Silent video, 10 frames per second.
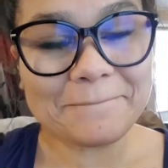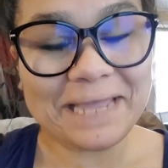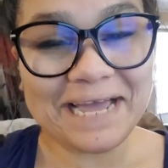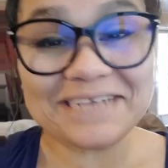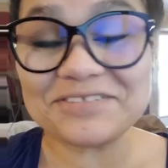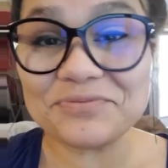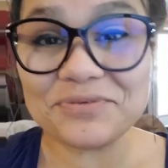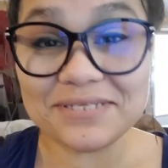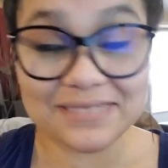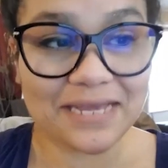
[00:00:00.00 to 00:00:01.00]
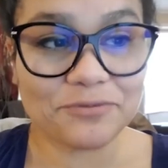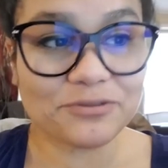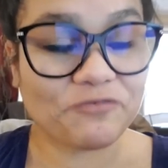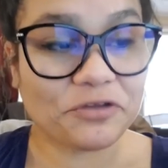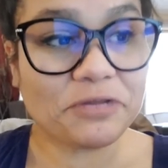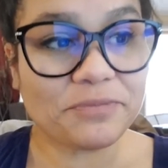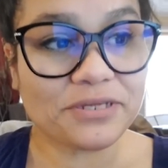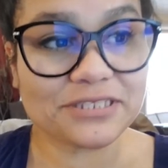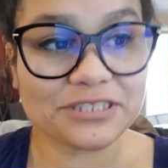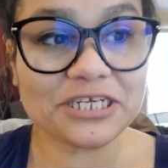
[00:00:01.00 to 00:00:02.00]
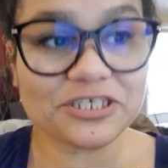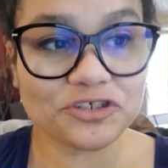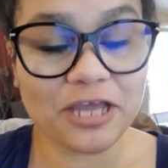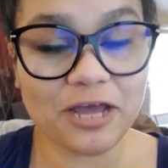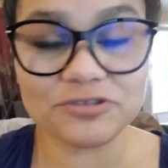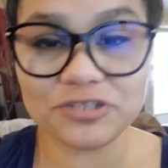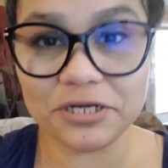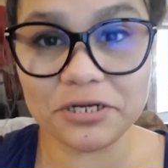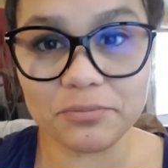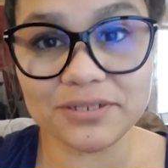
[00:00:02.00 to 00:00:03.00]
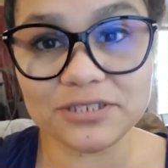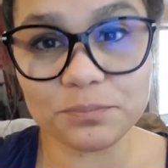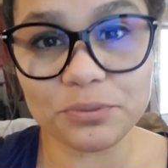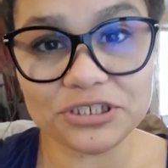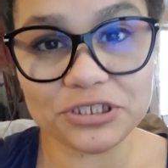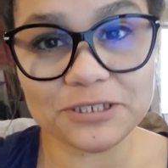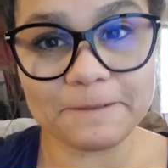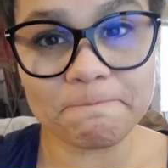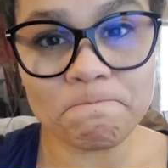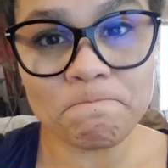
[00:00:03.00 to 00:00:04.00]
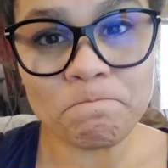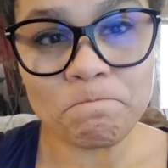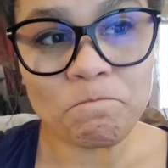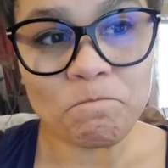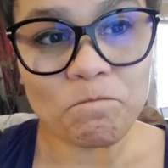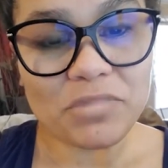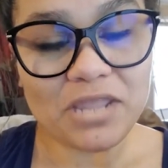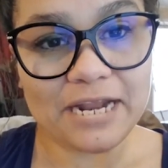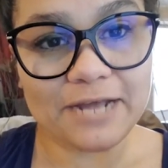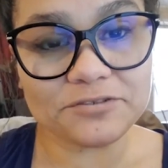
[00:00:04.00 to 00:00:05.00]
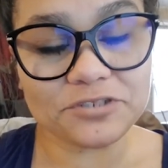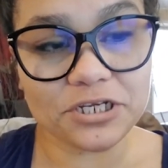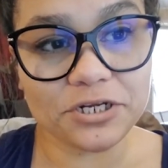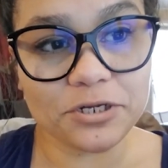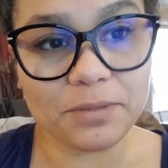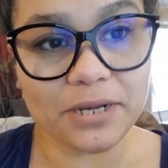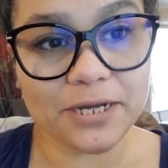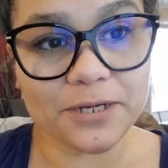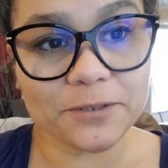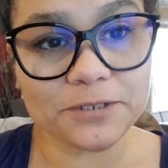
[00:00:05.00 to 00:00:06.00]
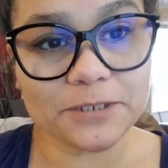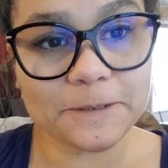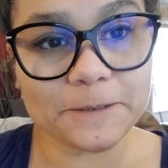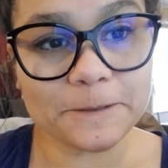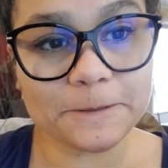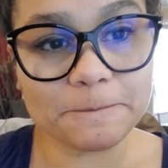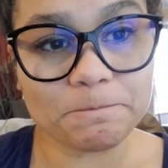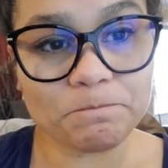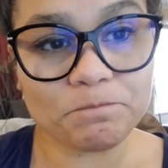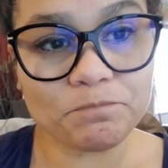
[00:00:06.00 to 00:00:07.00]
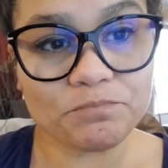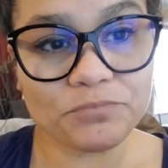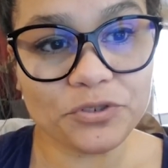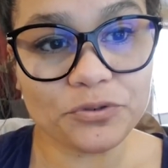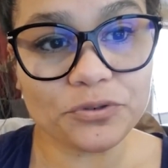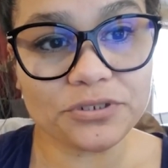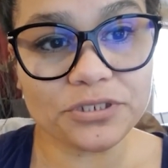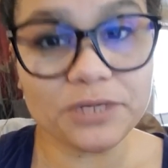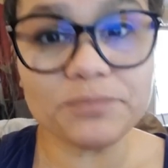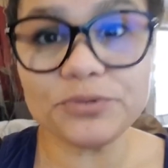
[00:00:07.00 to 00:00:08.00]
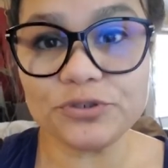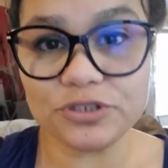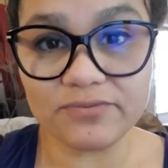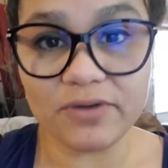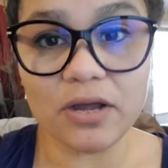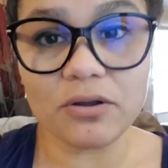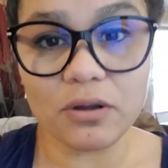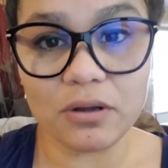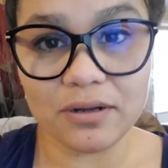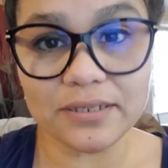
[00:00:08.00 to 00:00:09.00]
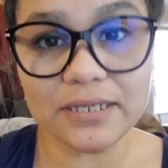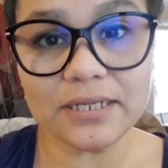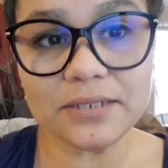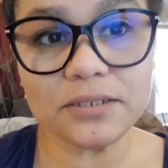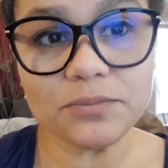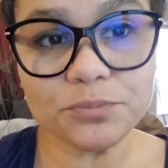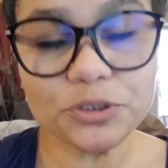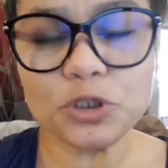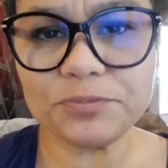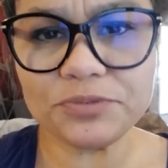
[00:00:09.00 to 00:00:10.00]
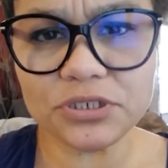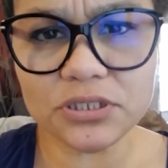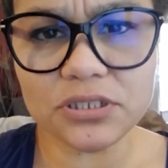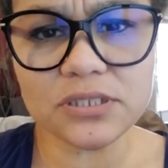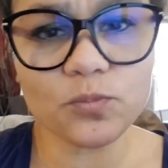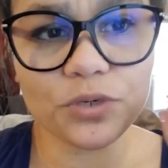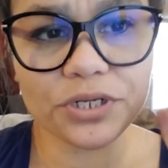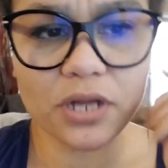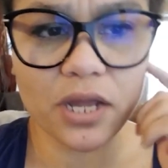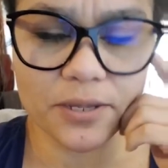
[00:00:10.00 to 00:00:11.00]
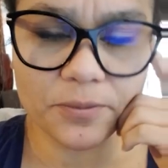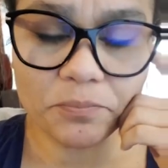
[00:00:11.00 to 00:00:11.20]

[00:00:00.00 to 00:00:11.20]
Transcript: I just want to say it was funny because yesterday I was talking about depression, and I was talking about the abuse of alcohol and prescriptions and whatnot.